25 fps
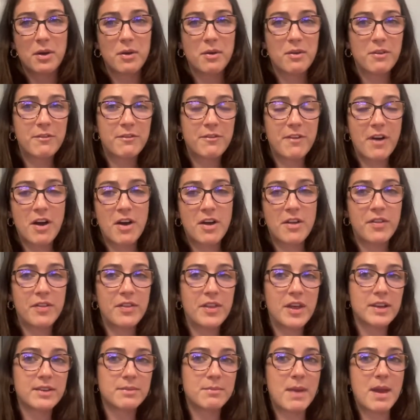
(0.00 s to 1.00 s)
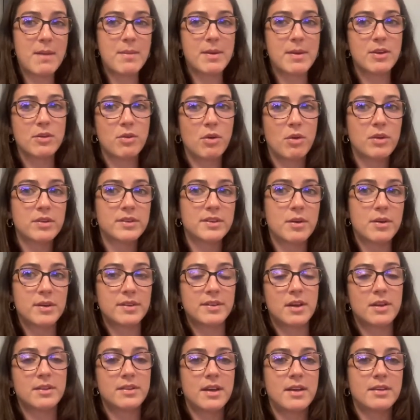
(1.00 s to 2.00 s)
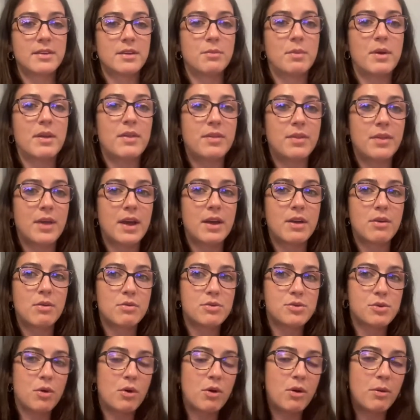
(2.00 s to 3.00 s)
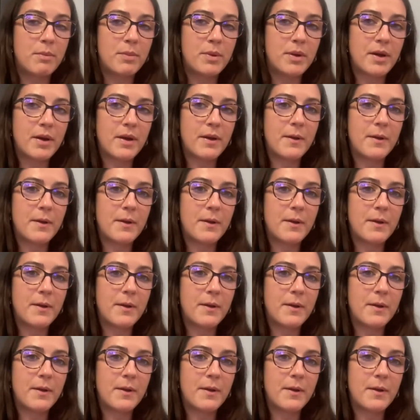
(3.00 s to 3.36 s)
fun that's maybe not so associated with like your job,